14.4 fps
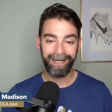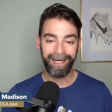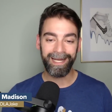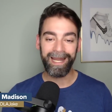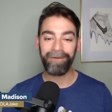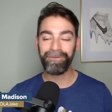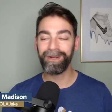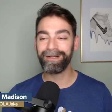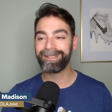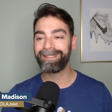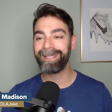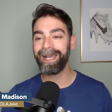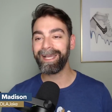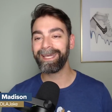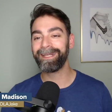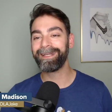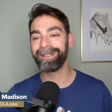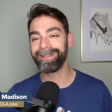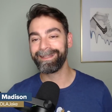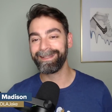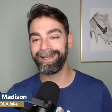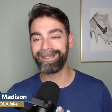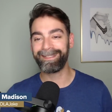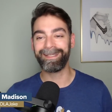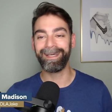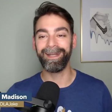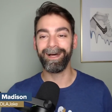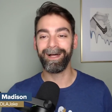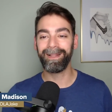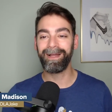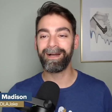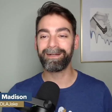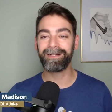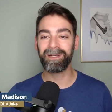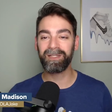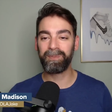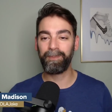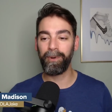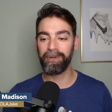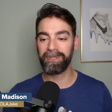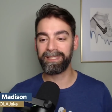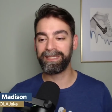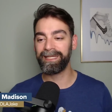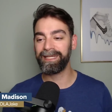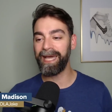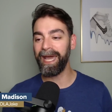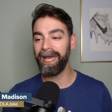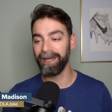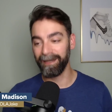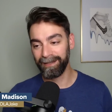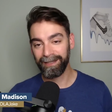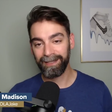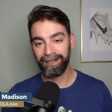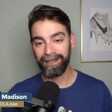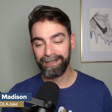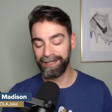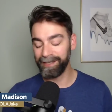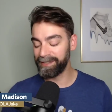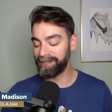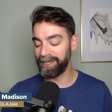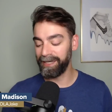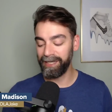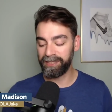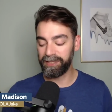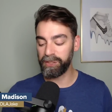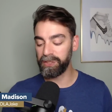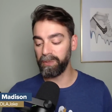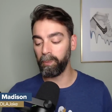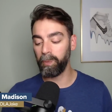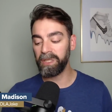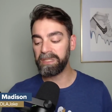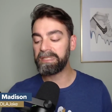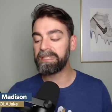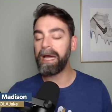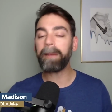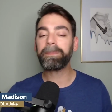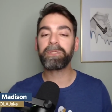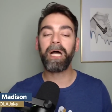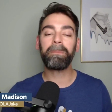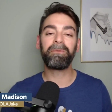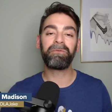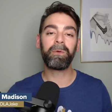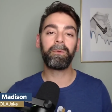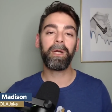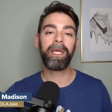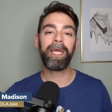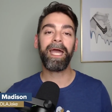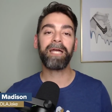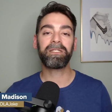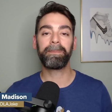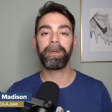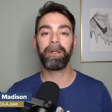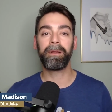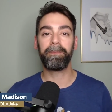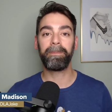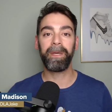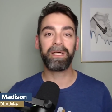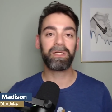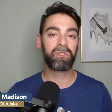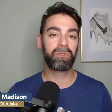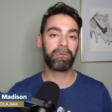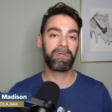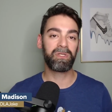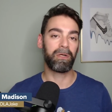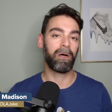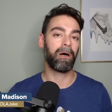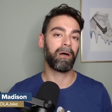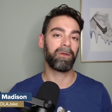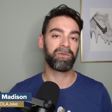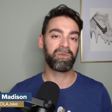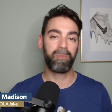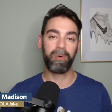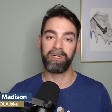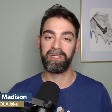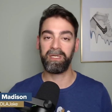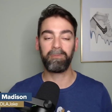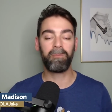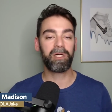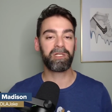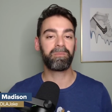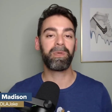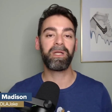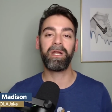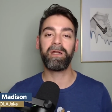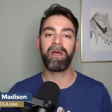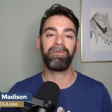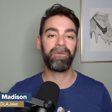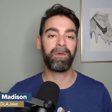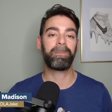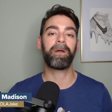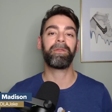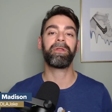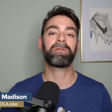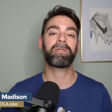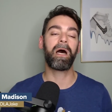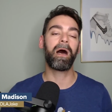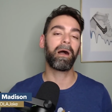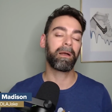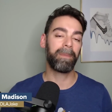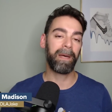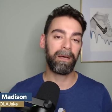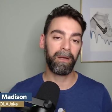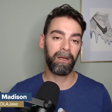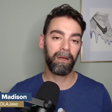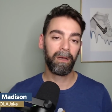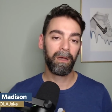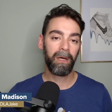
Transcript: And now for your second listen, Locked On Sports Today. Seriously, it's just the one-stop shop if you want to catch up on the biggest stories in all of sports. Didn't watch Monday Night Football? They'll talk about it.